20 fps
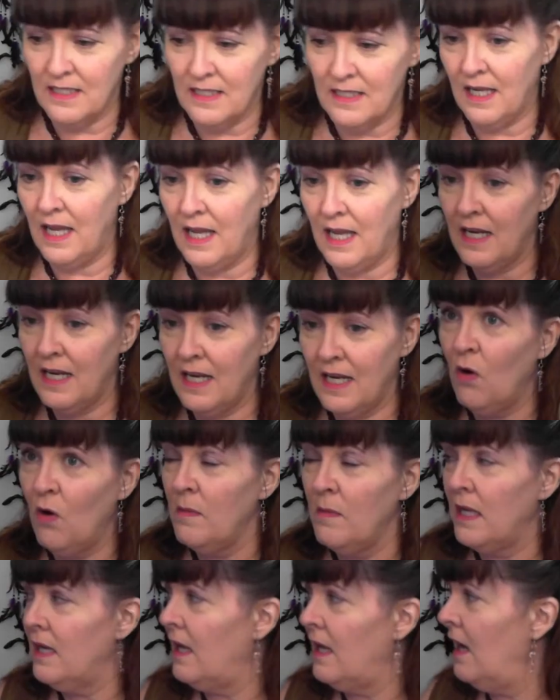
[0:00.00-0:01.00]
at any
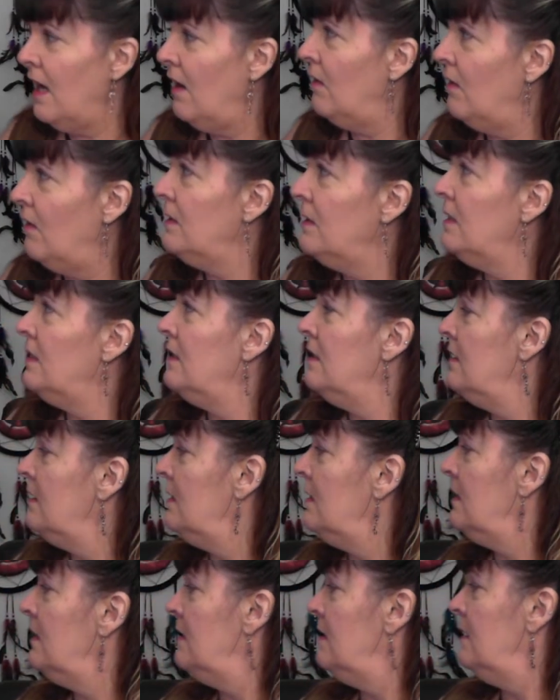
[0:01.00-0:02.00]
moment now.
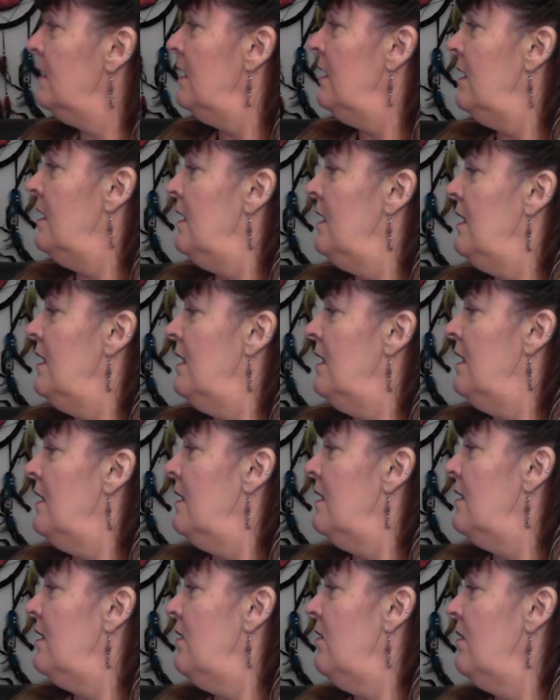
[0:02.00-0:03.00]

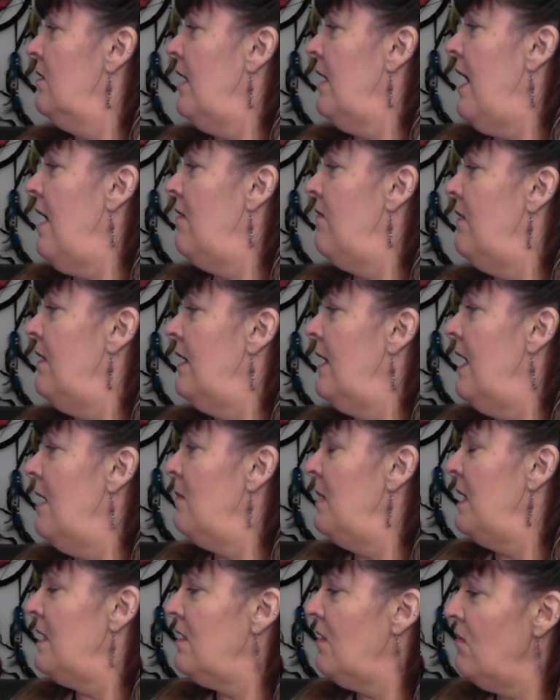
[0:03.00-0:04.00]
They're laughing
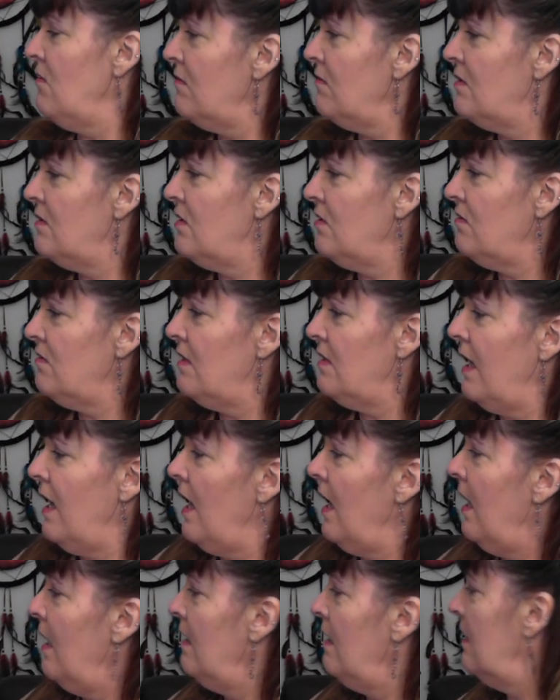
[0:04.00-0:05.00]
at me. Don't do
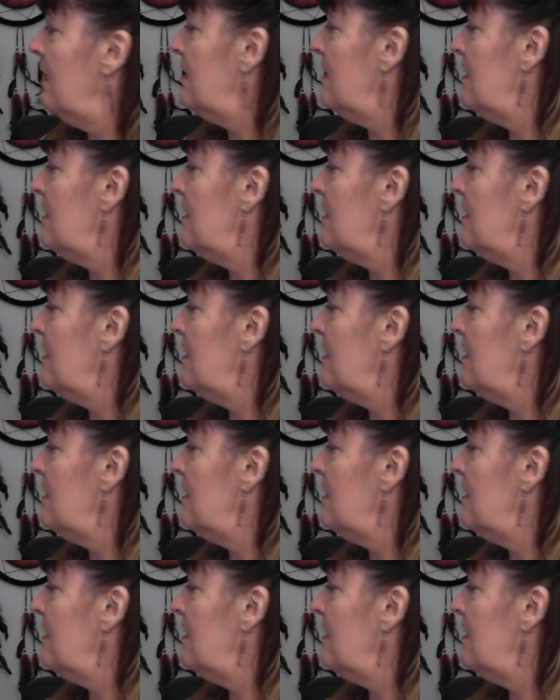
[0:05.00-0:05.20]
that.